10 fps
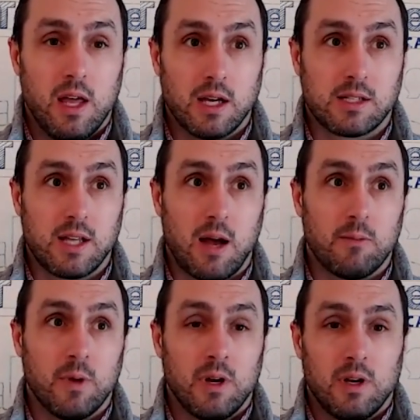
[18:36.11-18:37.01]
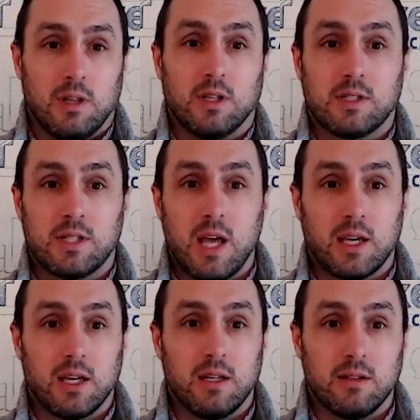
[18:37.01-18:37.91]
except let's
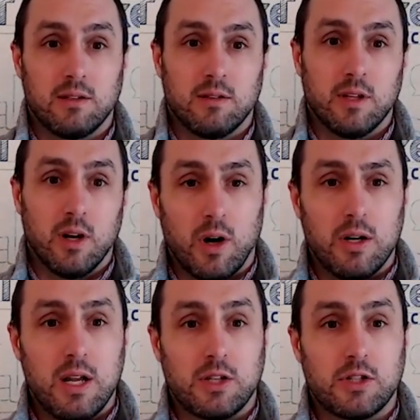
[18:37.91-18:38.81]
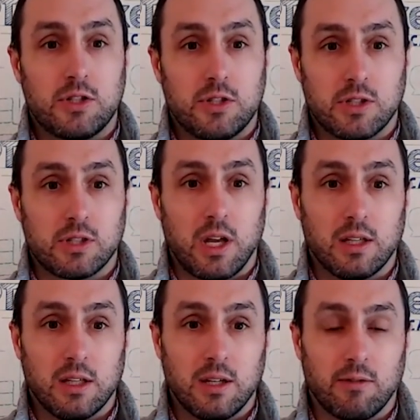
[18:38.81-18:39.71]
take it into a niche just
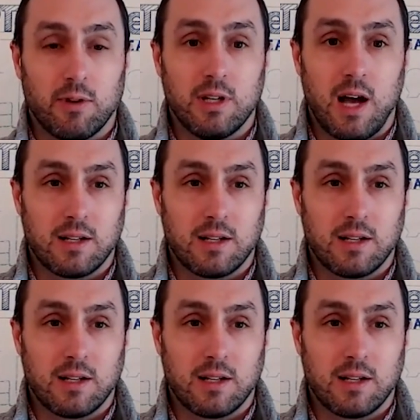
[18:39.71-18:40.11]
slightly different,